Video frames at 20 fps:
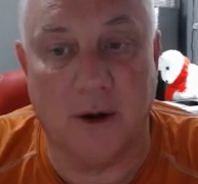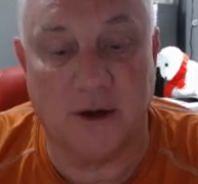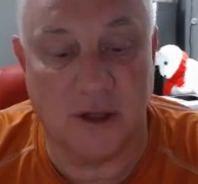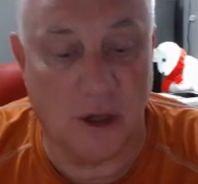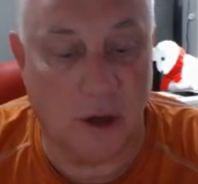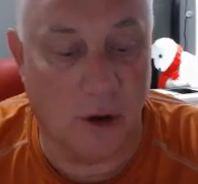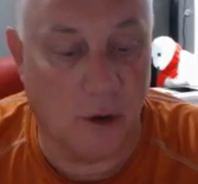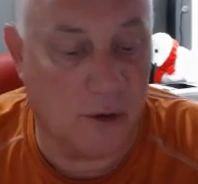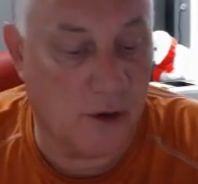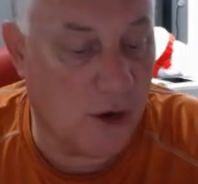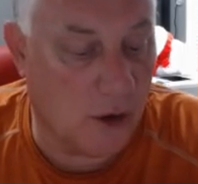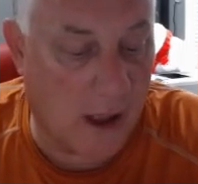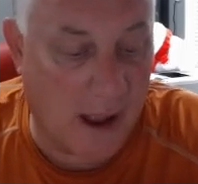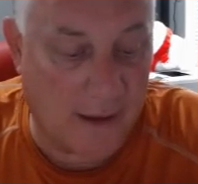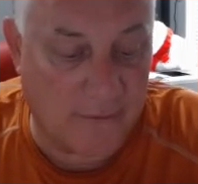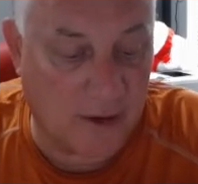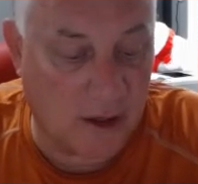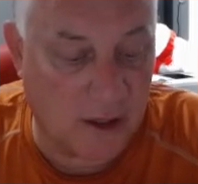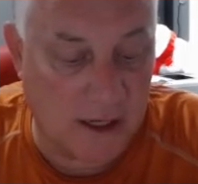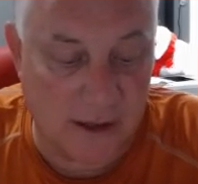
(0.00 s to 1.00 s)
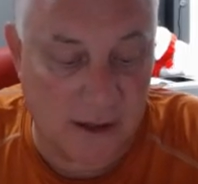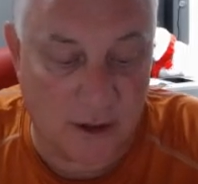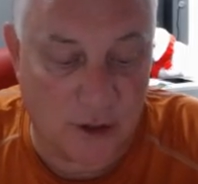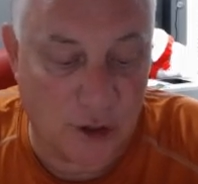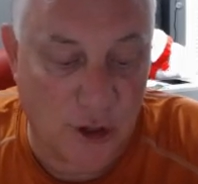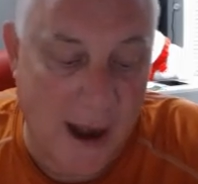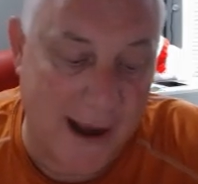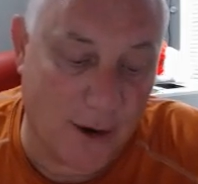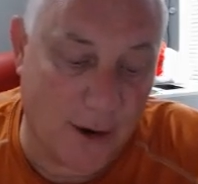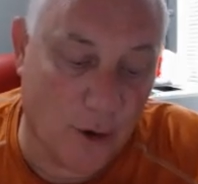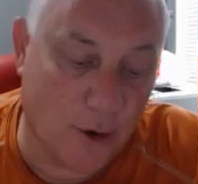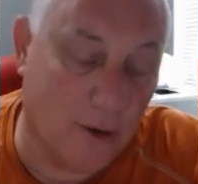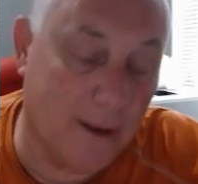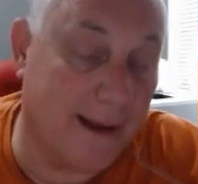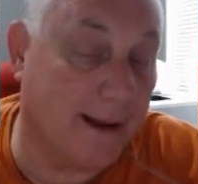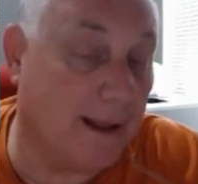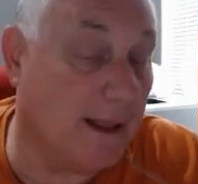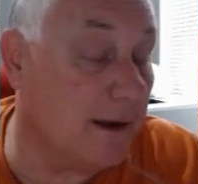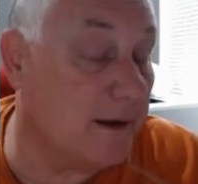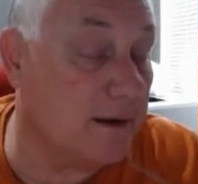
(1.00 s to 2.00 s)
So you'll have to either track goal
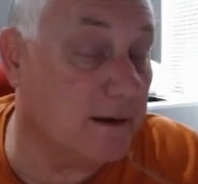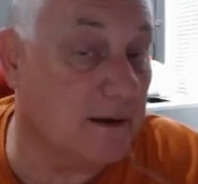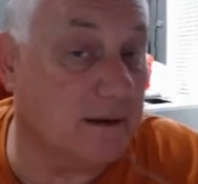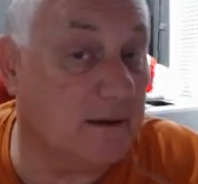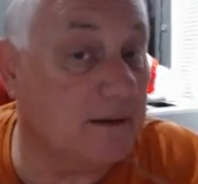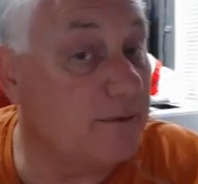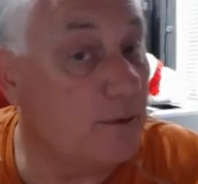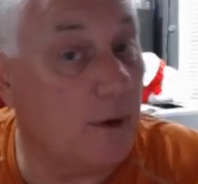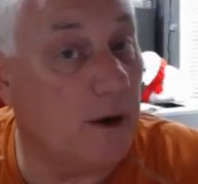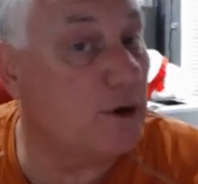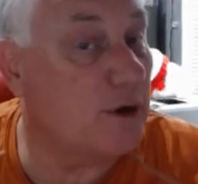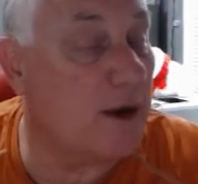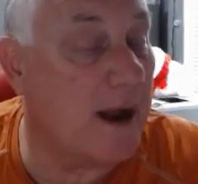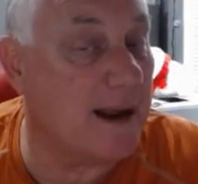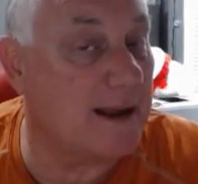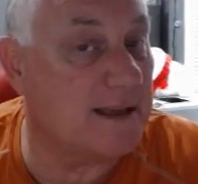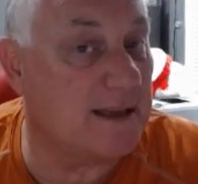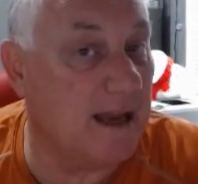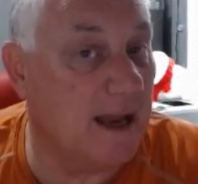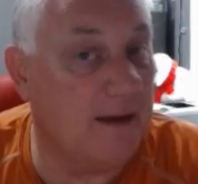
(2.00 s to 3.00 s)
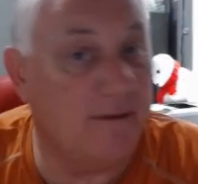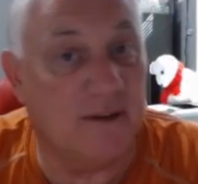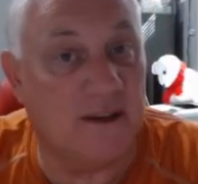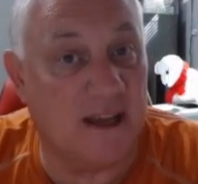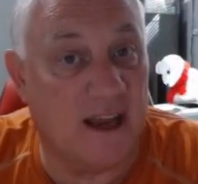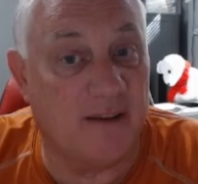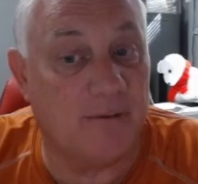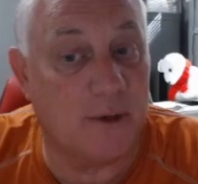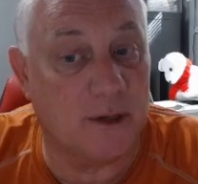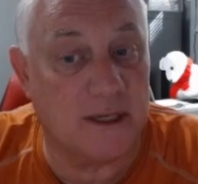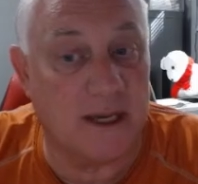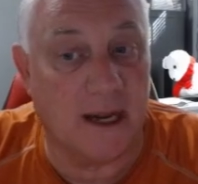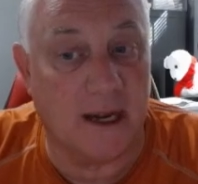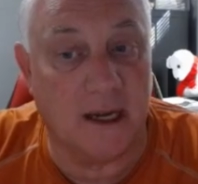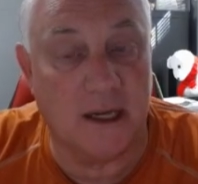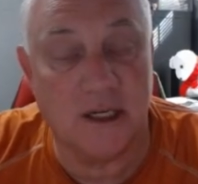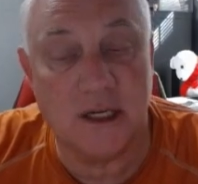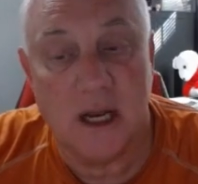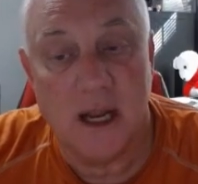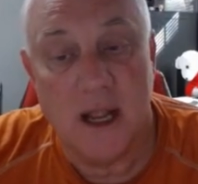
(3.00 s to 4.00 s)
line clearances if you want to track save and save
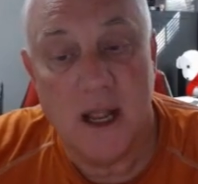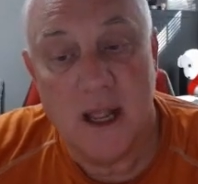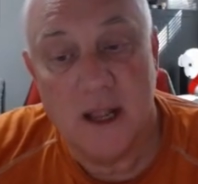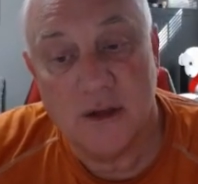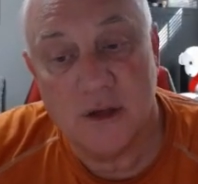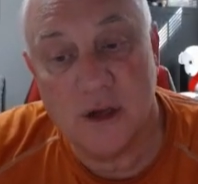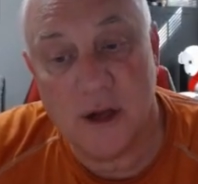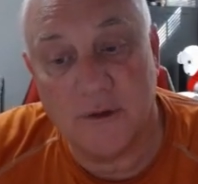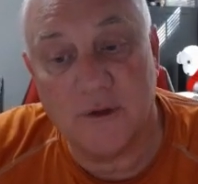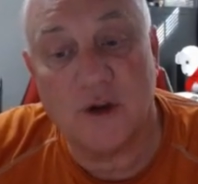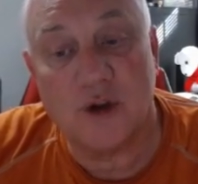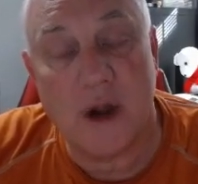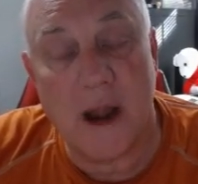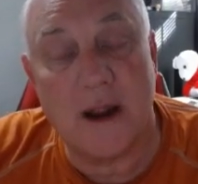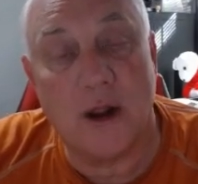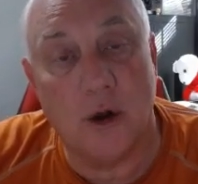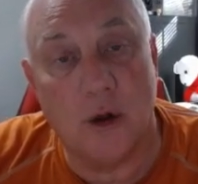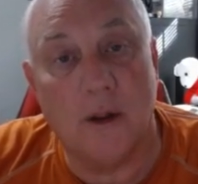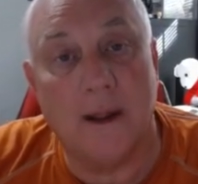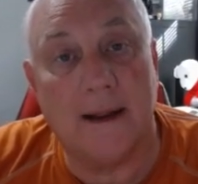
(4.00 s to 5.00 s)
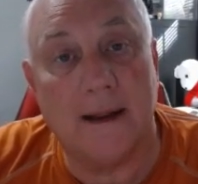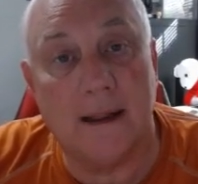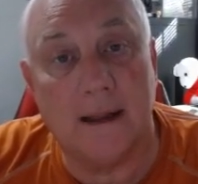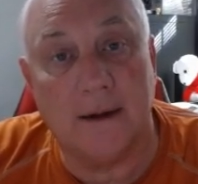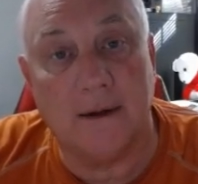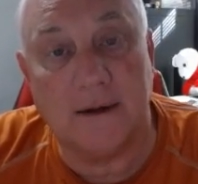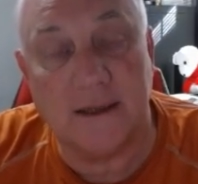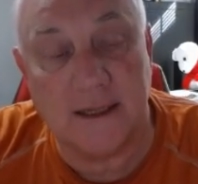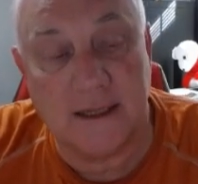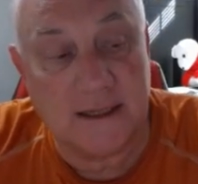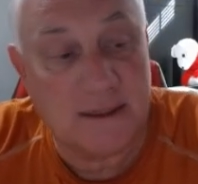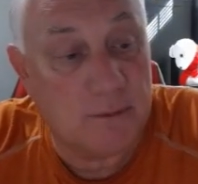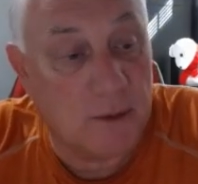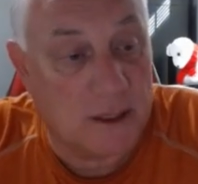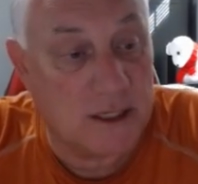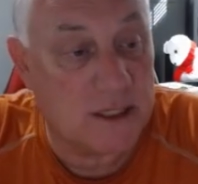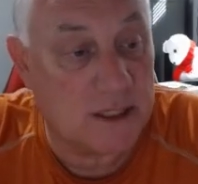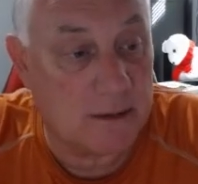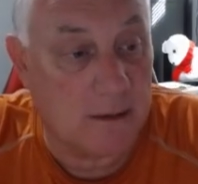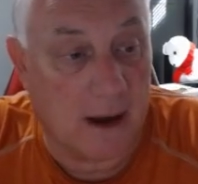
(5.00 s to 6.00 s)
percentage. So you have to track goal line clearances,
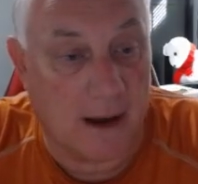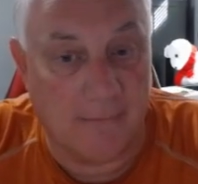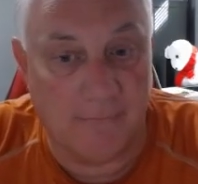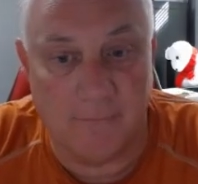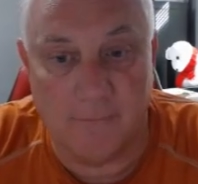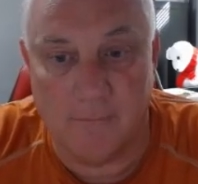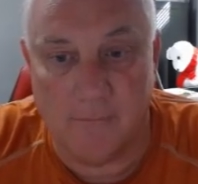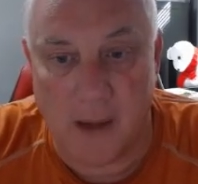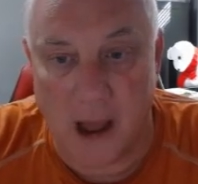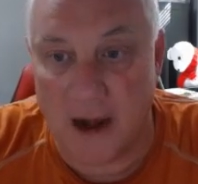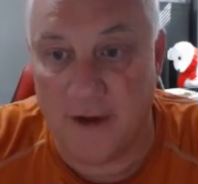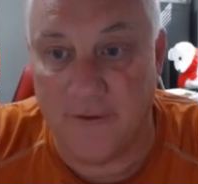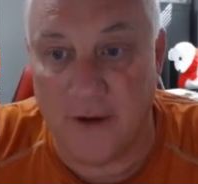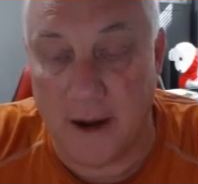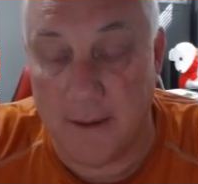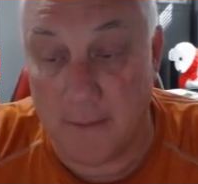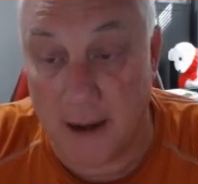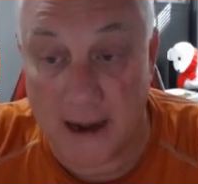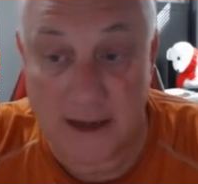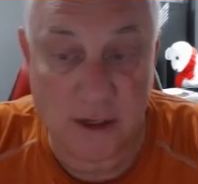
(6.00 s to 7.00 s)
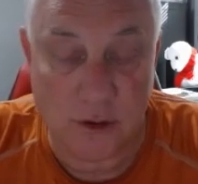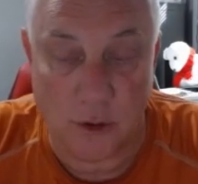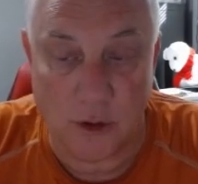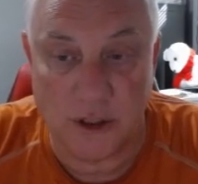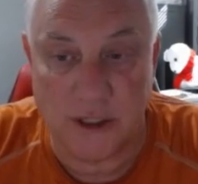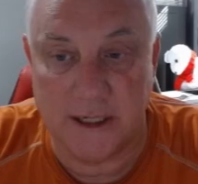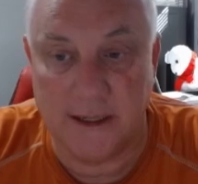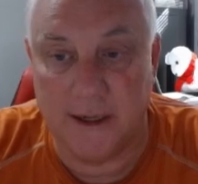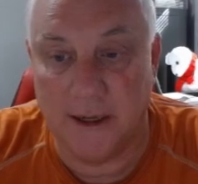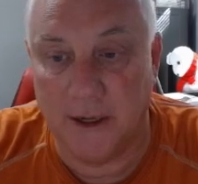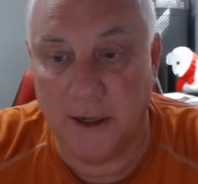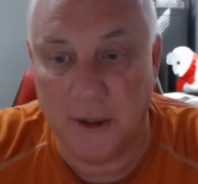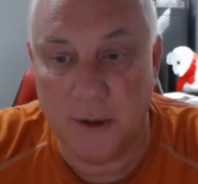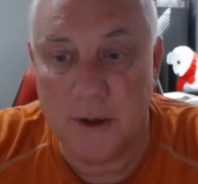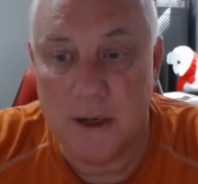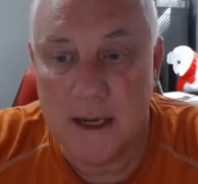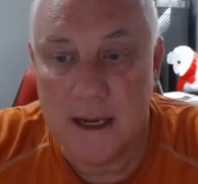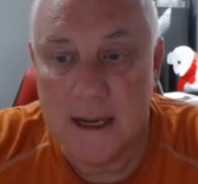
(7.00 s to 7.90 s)
which I'm modifying my score sheet to do.